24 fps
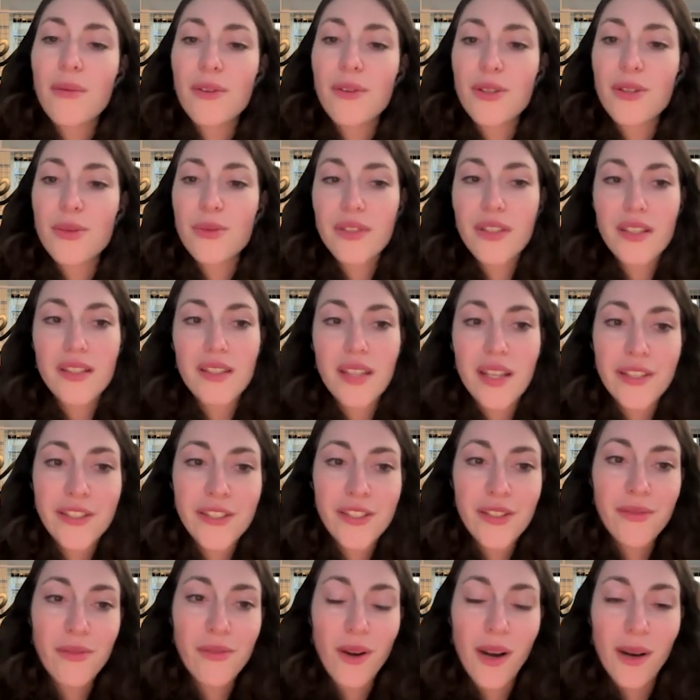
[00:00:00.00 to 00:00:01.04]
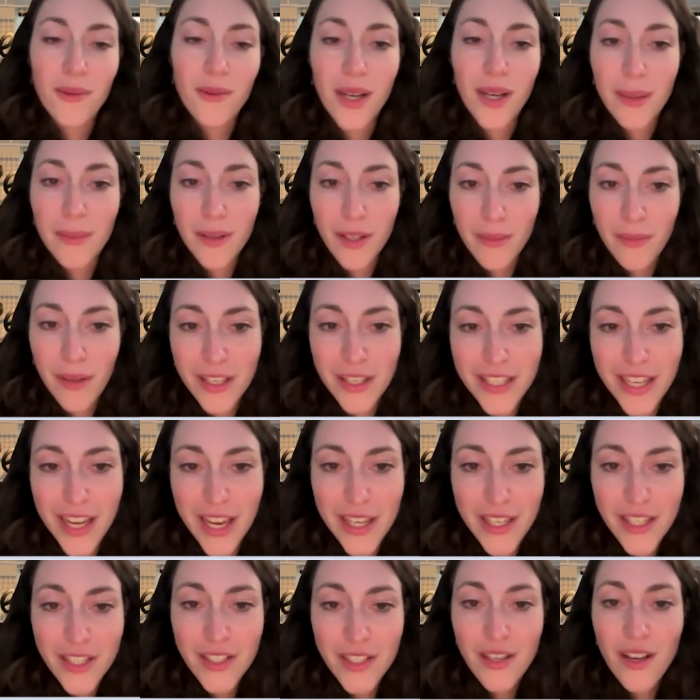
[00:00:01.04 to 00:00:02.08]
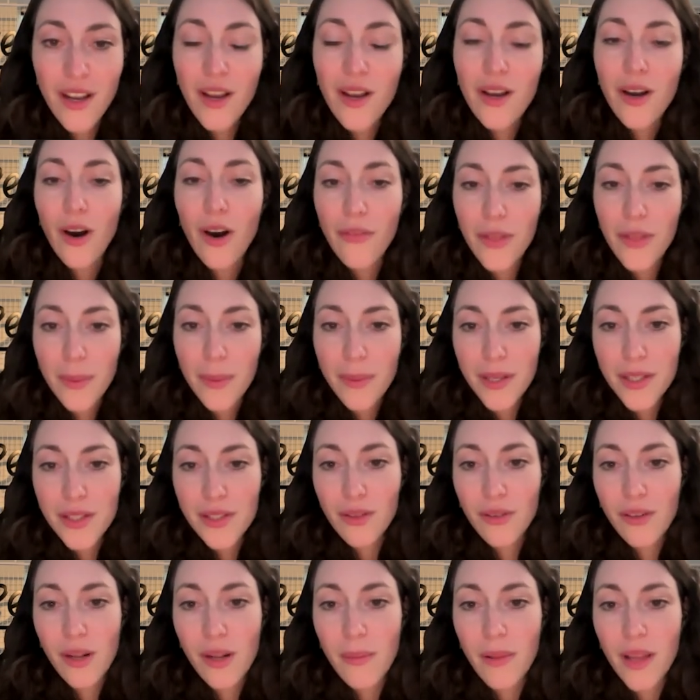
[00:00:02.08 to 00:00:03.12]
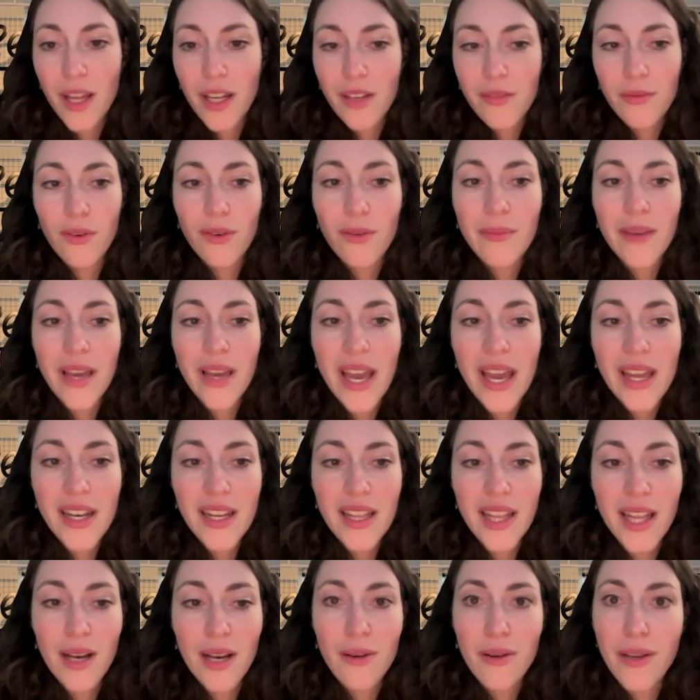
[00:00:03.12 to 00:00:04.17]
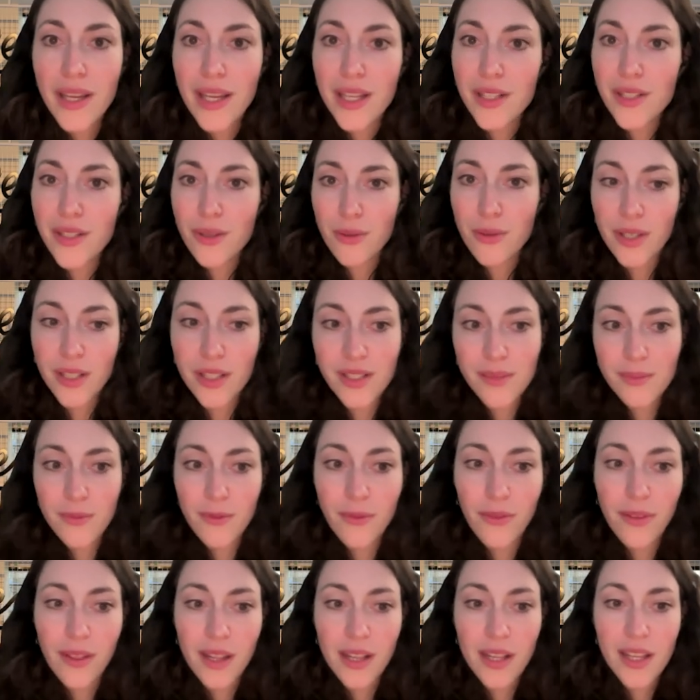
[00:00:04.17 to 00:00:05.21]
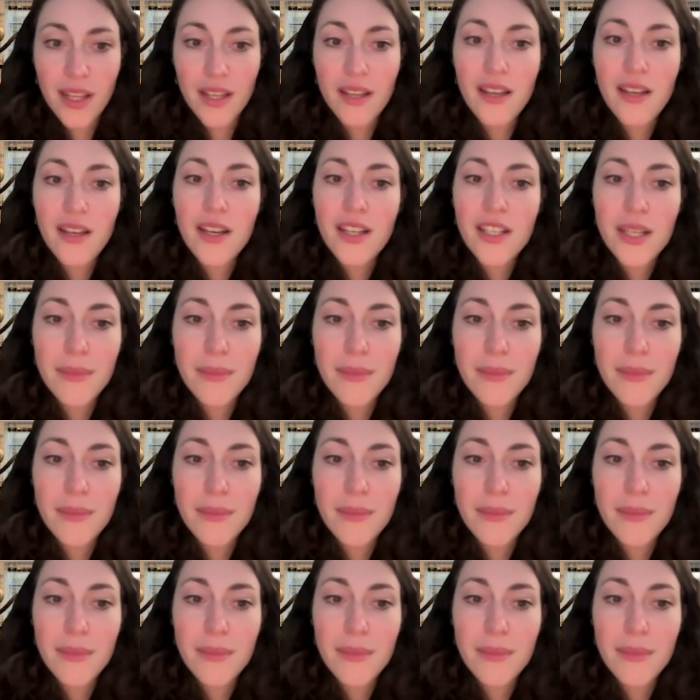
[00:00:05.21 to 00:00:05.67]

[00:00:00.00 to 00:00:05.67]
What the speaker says: which was essential for our implementation of the Personio platform and allowing it to run smoothly.